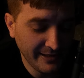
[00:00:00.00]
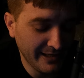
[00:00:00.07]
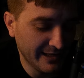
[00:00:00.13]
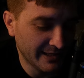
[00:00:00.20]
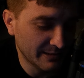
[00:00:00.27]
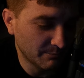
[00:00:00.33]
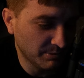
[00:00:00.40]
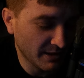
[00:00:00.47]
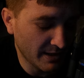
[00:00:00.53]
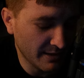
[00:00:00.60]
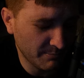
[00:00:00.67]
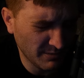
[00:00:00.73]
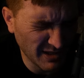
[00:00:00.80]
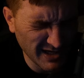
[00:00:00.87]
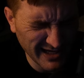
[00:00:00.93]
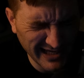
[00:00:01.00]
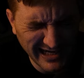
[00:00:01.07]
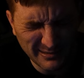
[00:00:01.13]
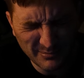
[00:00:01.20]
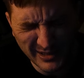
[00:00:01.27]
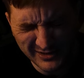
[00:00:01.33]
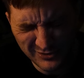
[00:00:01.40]
and blah blah and
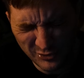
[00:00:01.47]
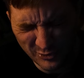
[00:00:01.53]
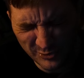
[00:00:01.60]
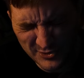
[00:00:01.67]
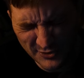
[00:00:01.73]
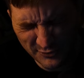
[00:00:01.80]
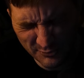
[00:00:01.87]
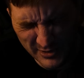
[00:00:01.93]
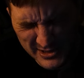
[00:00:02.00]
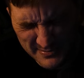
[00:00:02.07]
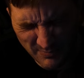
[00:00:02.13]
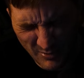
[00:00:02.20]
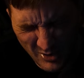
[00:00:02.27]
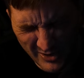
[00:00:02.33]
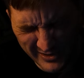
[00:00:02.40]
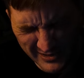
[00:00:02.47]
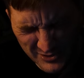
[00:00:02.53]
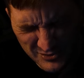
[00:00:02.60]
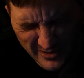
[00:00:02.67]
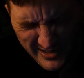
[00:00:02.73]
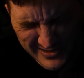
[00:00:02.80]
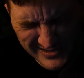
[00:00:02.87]
i'm like dude just respawn
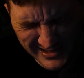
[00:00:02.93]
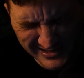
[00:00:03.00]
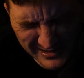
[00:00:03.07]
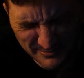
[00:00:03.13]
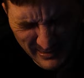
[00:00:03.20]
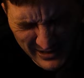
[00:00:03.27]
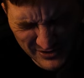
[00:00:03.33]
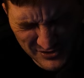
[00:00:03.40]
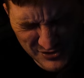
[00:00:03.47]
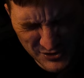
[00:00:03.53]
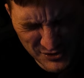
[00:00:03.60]
and try to take the base